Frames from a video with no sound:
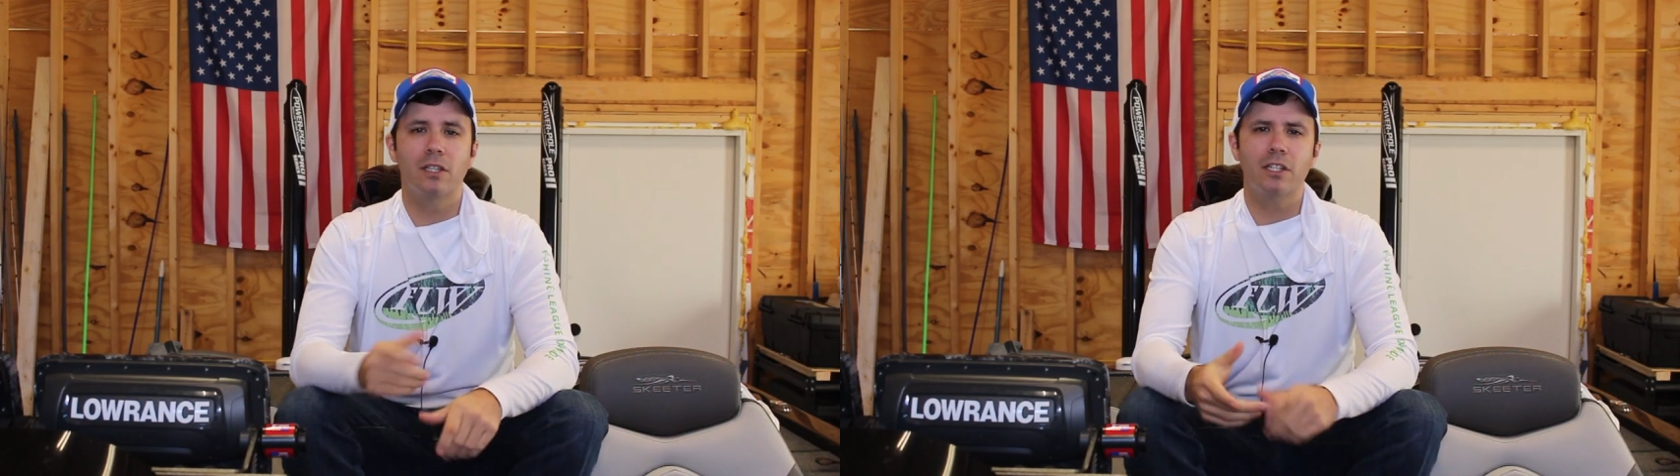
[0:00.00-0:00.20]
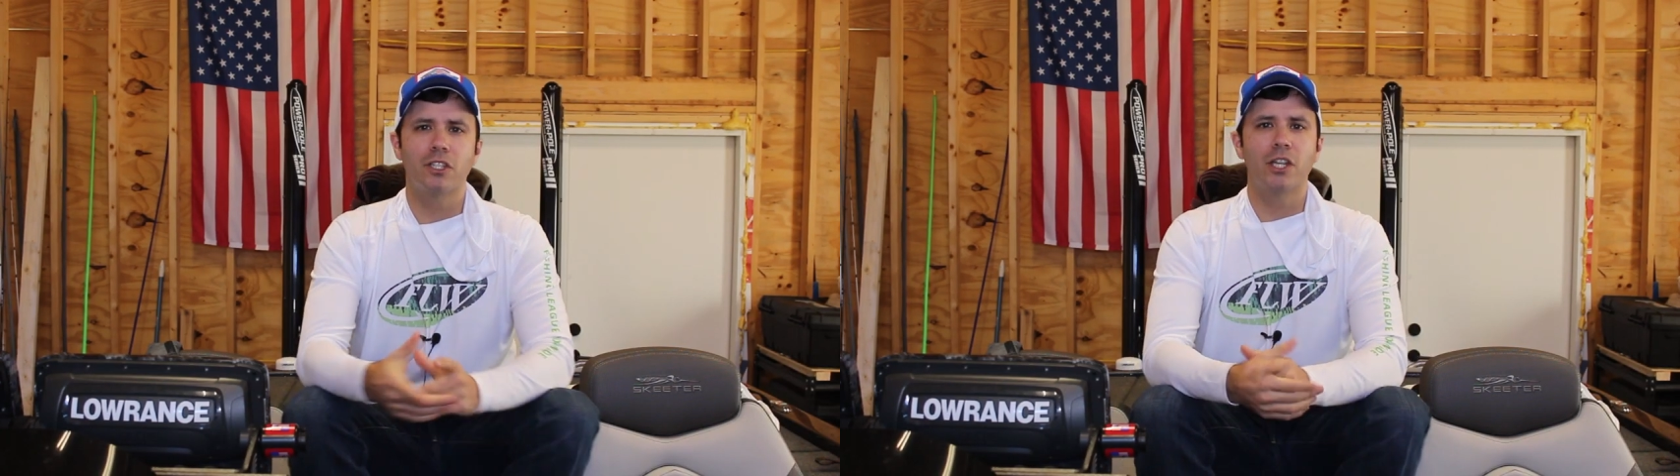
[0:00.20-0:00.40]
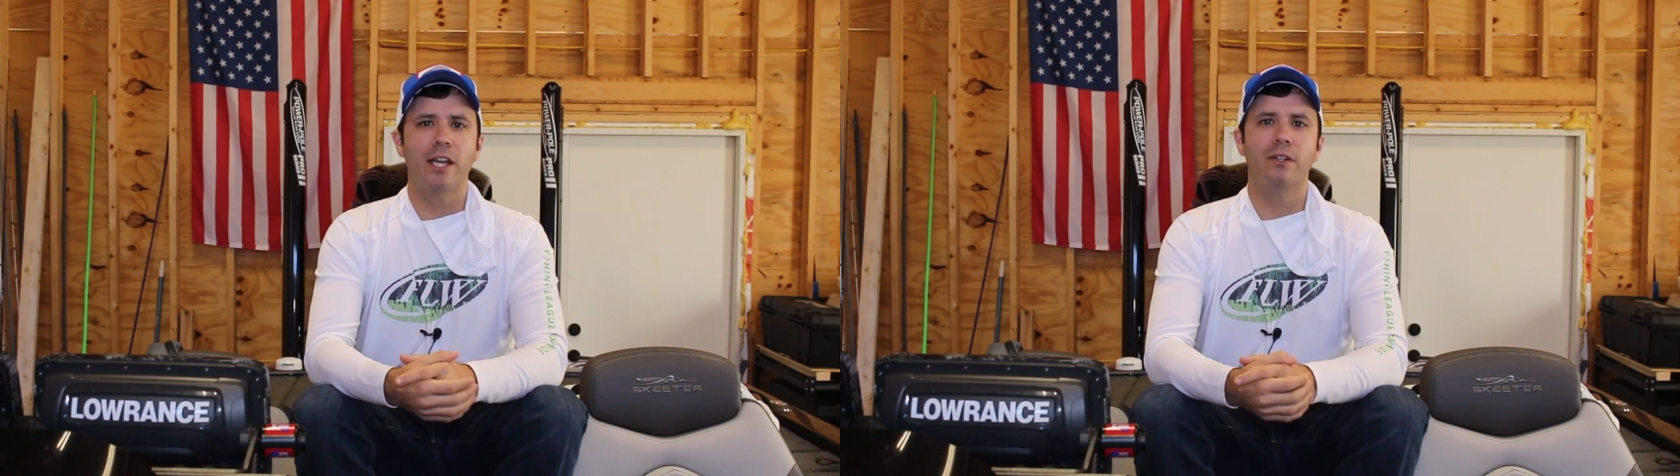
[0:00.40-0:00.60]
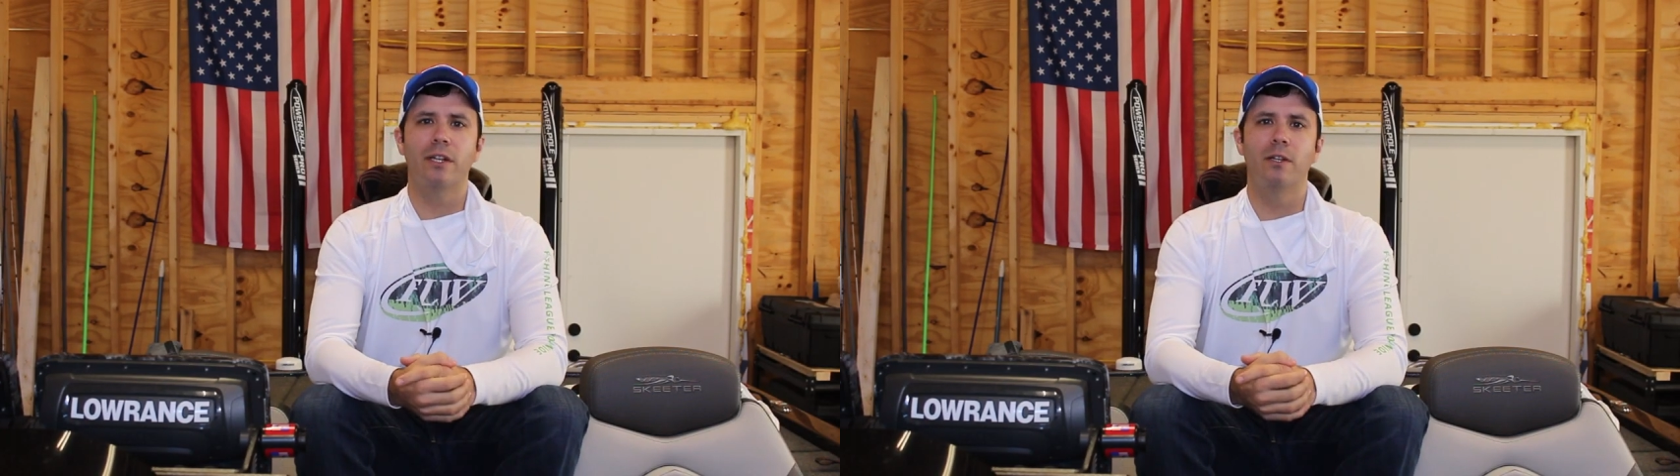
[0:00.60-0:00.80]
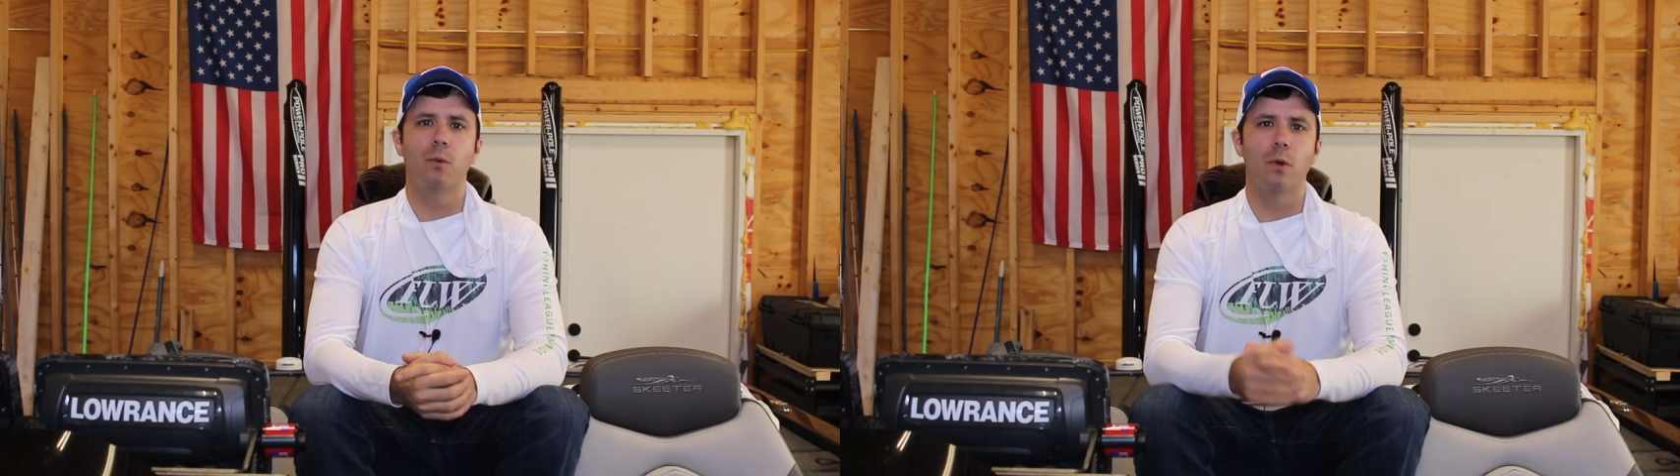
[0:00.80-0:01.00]
This is a channel
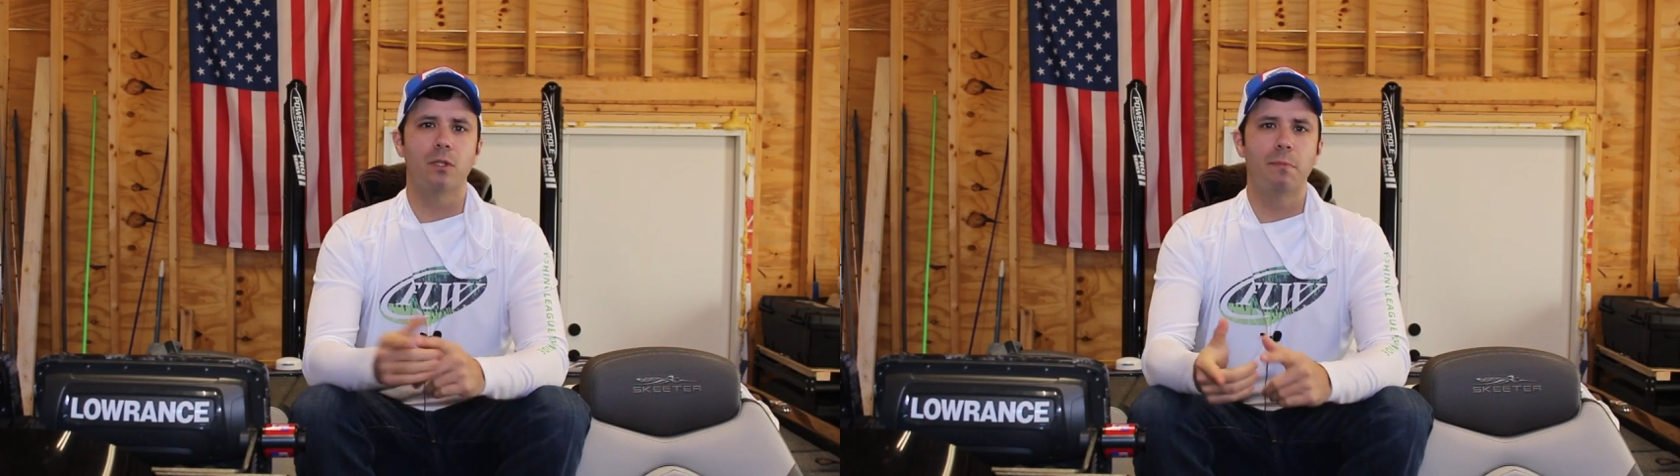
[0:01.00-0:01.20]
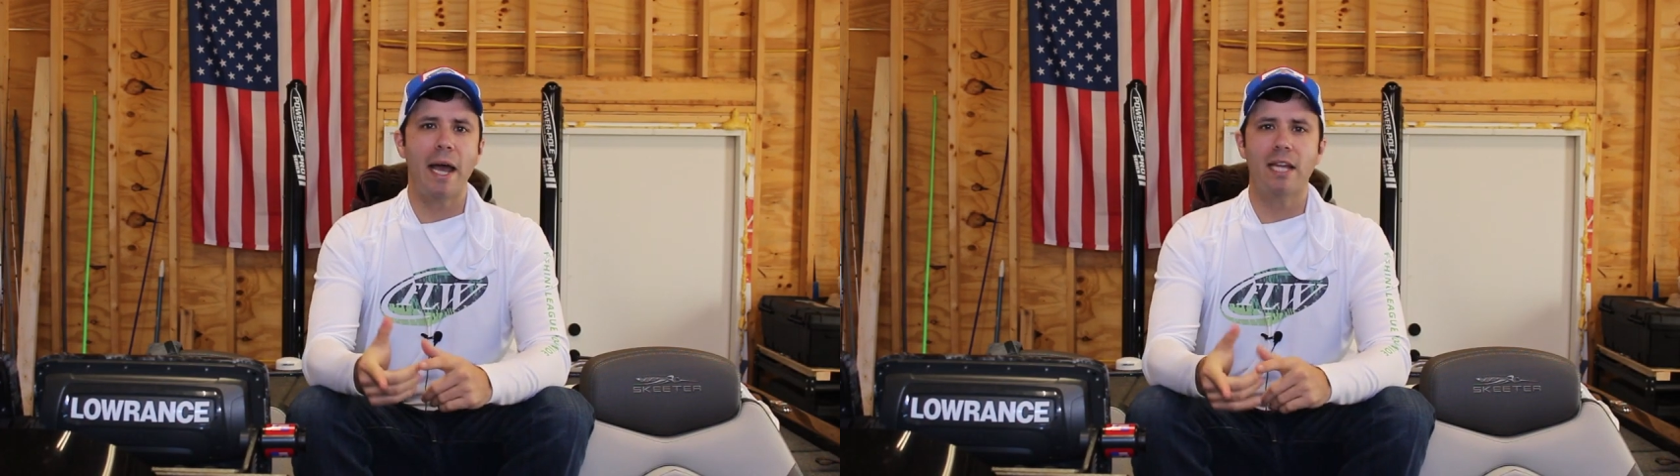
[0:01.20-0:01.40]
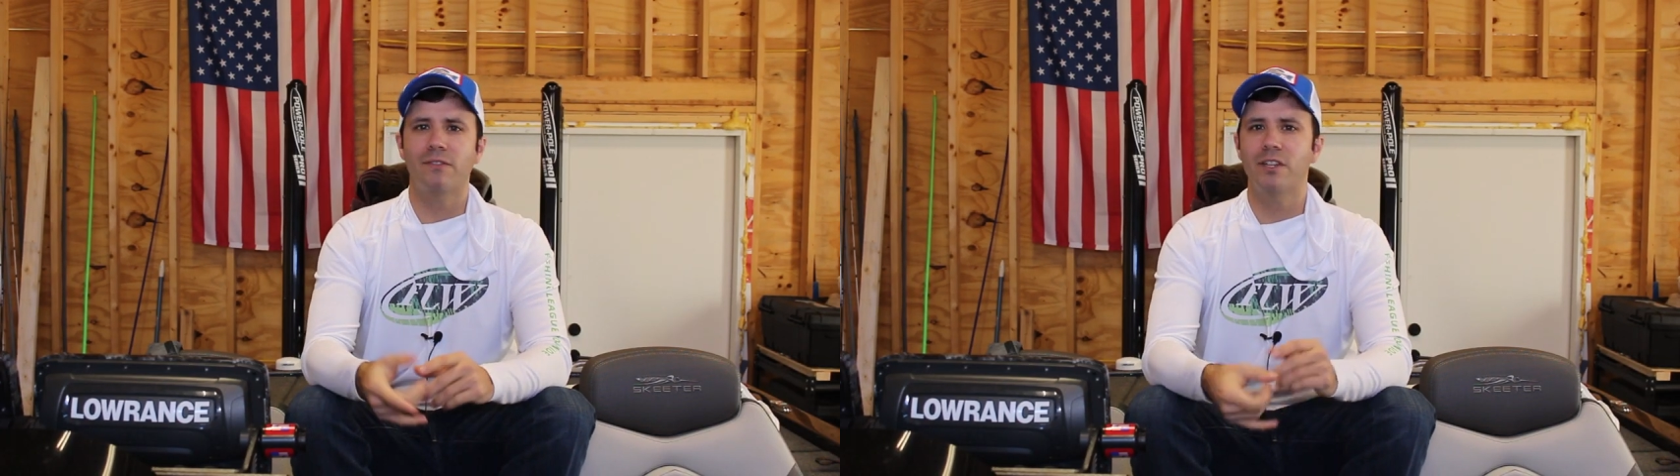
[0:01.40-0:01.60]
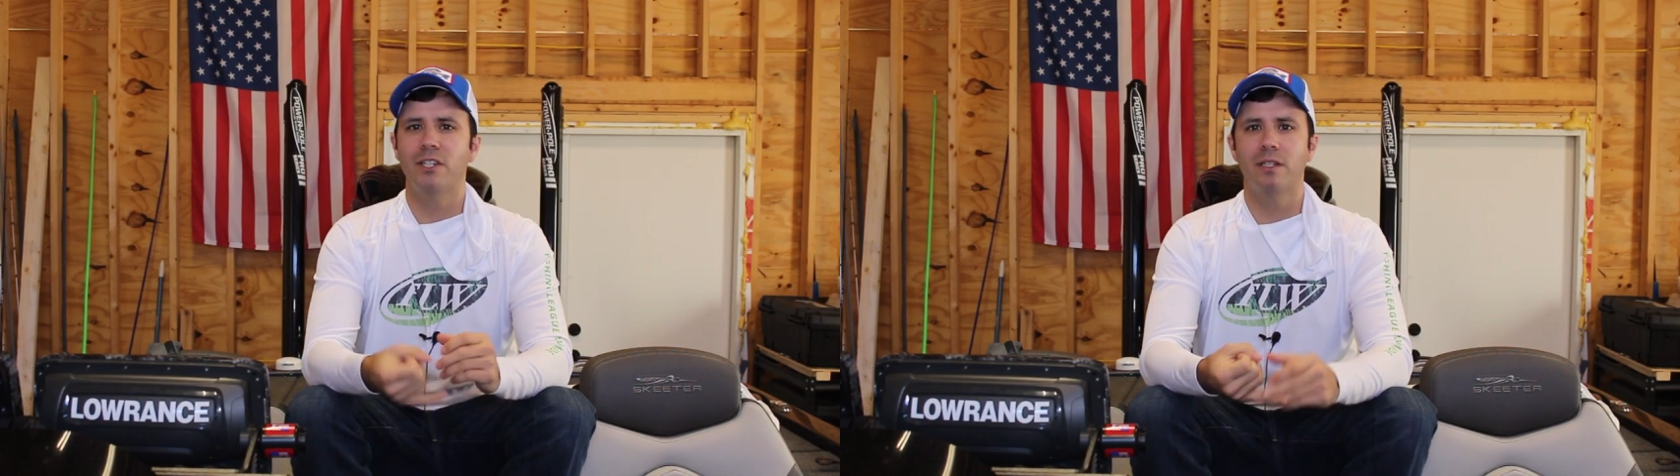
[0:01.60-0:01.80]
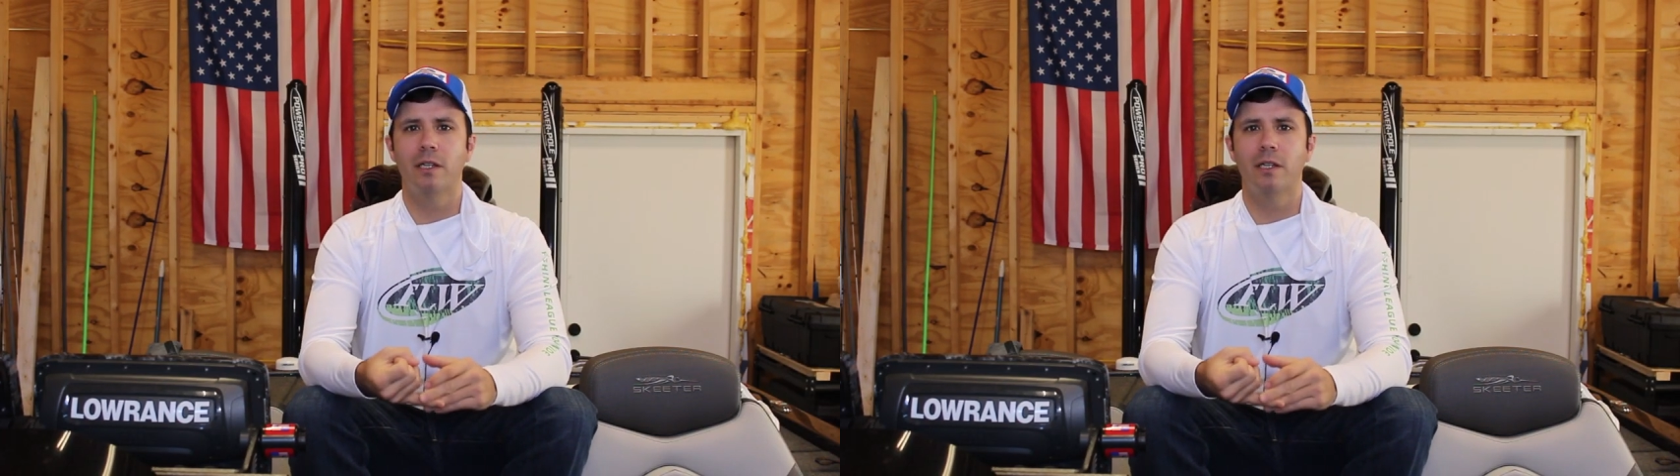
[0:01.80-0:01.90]
geared towards bass fishing,